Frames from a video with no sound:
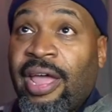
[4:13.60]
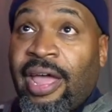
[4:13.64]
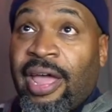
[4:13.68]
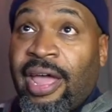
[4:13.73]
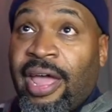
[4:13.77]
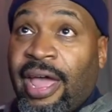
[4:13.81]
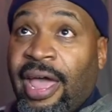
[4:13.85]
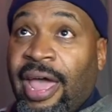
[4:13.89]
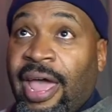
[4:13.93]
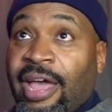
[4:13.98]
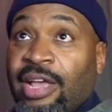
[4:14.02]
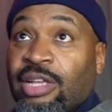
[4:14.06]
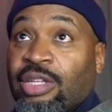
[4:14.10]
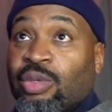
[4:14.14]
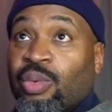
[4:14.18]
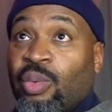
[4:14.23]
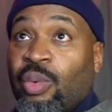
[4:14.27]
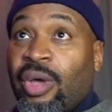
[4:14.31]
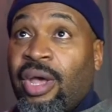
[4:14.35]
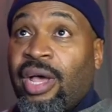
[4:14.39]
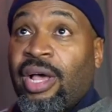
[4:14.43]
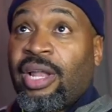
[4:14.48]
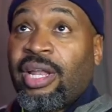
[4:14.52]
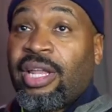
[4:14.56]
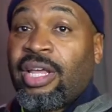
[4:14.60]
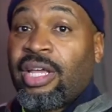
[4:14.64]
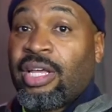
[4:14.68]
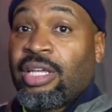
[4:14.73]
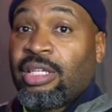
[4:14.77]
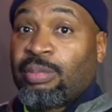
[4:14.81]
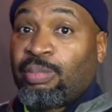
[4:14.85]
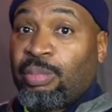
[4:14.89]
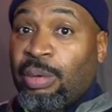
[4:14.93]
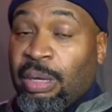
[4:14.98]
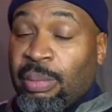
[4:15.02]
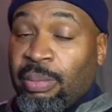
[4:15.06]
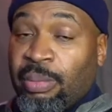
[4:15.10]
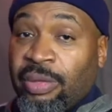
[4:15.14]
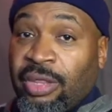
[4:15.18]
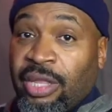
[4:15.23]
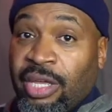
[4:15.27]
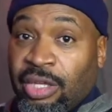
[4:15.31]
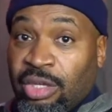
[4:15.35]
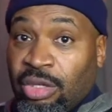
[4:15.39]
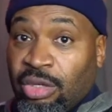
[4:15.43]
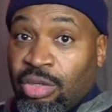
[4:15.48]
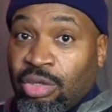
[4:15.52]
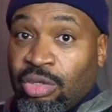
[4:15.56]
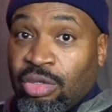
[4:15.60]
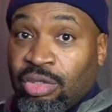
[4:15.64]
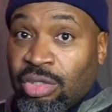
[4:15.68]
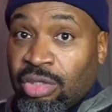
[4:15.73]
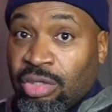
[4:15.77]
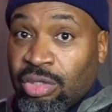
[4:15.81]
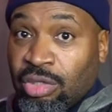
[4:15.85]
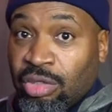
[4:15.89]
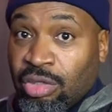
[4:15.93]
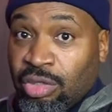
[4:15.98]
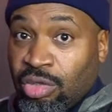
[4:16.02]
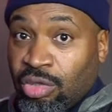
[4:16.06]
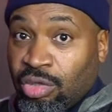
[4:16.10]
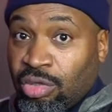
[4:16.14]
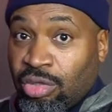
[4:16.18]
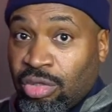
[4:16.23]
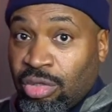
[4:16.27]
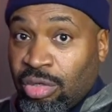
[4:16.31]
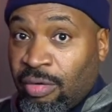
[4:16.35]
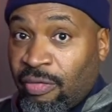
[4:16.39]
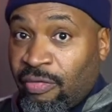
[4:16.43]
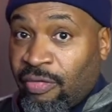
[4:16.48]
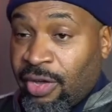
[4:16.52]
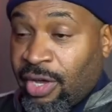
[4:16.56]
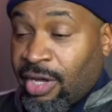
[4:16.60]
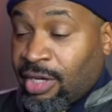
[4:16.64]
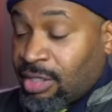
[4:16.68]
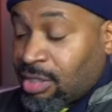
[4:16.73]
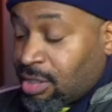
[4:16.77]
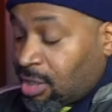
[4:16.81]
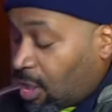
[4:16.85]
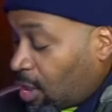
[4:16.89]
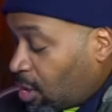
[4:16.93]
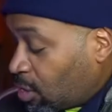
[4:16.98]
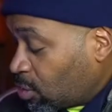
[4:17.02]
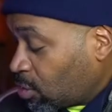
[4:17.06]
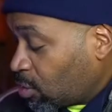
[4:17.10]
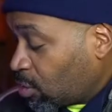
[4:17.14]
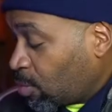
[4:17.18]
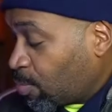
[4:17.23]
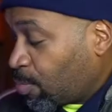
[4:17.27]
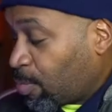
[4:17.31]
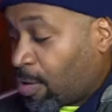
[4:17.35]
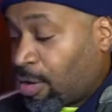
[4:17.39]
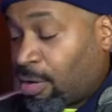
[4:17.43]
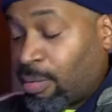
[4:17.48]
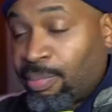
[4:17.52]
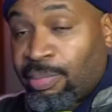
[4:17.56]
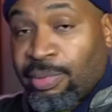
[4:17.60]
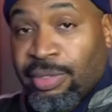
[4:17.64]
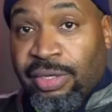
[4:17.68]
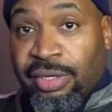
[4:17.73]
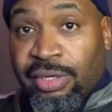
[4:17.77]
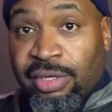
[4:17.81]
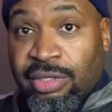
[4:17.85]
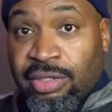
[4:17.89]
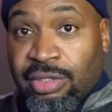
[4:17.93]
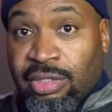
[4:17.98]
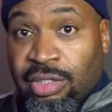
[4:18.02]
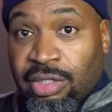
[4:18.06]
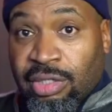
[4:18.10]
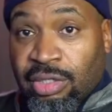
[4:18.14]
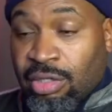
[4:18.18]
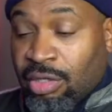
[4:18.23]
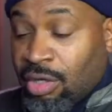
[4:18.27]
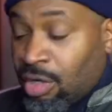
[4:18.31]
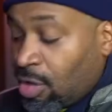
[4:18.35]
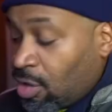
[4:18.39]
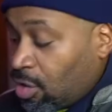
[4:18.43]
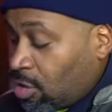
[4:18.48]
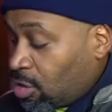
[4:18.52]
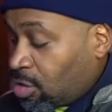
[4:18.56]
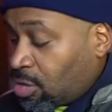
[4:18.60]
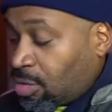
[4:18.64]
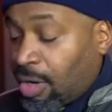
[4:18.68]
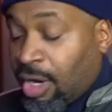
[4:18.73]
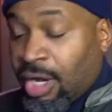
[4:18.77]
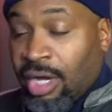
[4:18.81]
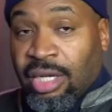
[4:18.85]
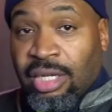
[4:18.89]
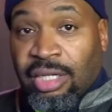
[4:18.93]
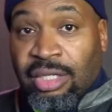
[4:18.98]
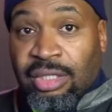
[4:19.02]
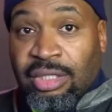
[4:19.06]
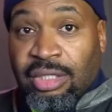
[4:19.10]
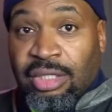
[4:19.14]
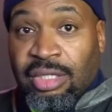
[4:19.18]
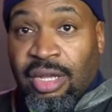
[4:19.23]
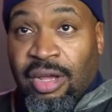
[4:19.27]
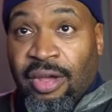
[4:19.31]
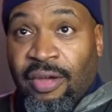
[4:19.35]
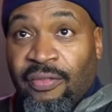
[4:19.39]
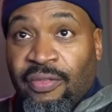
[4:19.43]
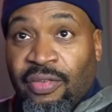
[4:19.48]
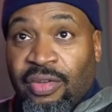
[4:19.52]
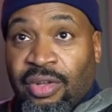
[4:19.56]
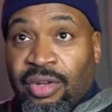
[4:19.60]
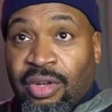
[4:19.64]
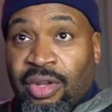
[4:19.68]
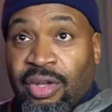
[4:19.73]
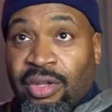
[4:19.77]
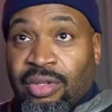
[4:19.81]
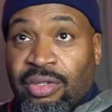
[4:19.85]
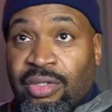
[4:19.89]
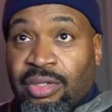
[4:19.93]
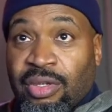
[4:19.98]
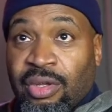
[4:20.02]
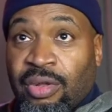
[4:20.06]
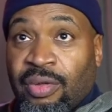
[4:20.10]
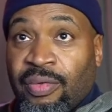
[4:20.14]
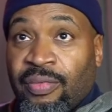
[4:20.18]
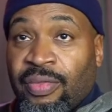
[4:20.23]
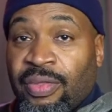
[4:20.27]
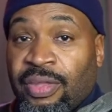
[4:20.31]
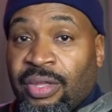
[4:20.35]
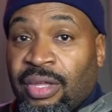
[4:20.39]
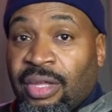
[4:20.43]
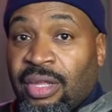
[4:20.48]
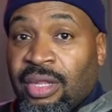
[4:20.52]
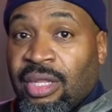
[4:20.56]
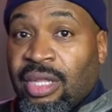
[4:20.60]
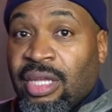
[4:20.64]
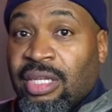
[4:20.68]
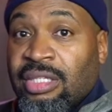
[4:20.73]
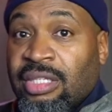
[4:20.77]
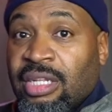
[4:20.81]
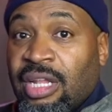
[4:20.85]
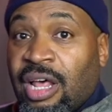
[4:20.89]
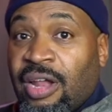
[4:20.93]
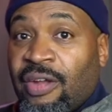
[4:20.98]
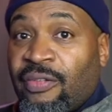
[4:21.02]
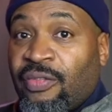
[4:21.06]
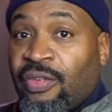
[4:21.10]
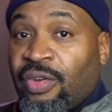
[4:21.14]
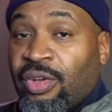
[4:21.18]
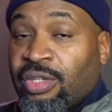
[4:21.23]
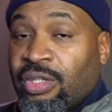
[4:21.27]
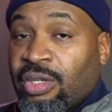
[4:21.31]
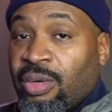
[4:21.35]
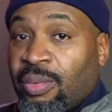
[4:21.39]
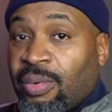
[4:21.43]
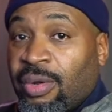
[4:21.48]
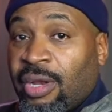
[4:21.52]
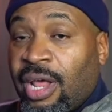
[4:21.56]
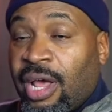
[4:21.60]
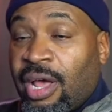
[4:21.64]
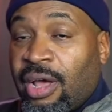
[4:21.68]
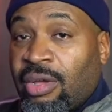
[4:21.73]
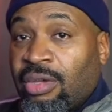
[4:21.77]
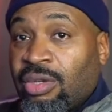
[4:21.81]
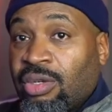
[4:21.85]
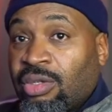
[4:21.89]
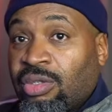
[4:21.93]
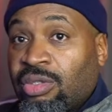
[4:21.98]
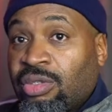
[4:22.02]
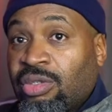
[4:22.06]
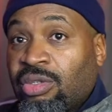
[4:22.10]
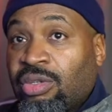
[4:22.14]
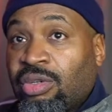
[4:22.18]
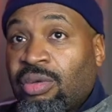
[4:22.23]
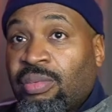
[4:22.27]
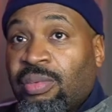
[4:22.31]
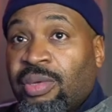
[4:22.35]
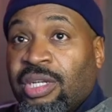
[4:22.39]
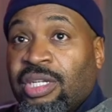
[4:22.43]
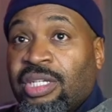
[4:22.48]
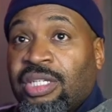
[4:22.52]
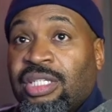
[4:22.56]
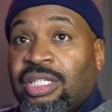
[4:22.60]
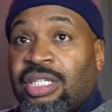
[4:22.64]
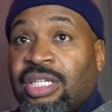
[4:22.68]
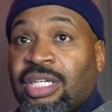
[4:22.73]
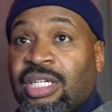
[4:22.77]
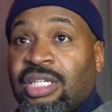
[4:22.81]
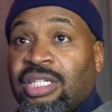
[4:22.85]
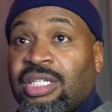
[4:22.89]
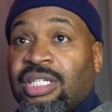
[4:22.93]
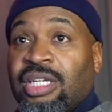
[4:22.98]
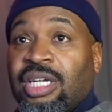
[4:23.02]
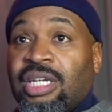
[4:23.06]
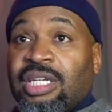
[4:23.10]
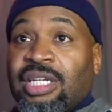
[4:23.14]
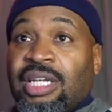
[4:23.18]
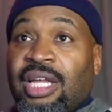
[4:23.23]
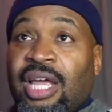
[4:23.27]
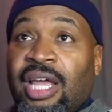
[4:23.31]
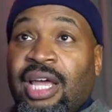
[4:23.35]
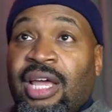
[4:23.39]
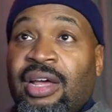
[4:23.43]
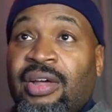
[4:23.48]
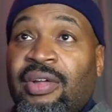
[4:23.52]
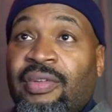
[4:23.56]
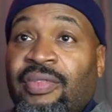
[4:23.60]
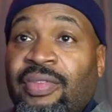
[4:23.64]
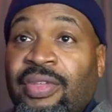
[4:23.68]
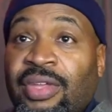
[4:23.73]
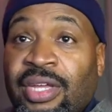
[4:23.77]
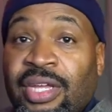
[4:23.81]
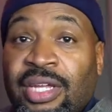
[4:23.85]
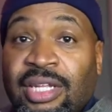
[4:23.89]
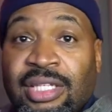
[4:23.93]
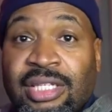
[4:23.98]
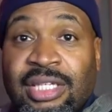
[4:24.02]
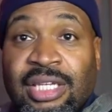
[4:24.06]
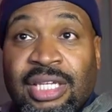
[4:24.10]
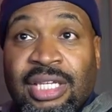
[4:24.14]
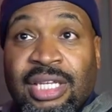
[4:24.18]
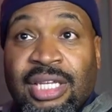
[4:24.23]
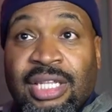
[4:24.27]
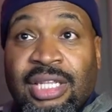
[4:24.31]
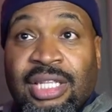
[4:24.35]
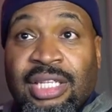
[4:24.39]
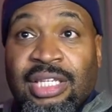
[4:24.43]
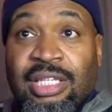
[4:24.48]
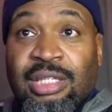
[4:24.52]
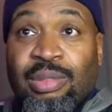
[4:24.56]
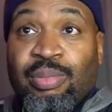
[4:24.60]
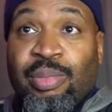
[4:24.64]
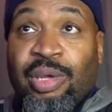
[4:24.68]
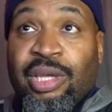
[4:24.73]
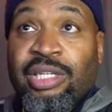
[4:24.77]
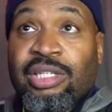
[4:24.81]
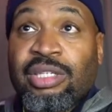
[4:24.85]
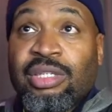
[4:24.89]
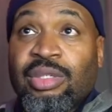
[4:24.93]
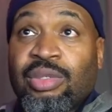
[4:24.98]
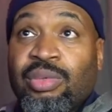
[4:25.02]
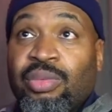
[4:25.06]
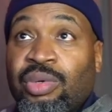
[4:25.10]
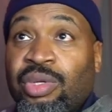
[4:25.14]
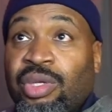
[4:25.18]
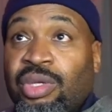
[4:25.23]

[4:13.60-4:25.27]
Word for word: as well as people that use YouTube for educational purposes and training stuff. You know, so there's a lot of folks that rely on YouTube, and to see it shut down, to get this message when you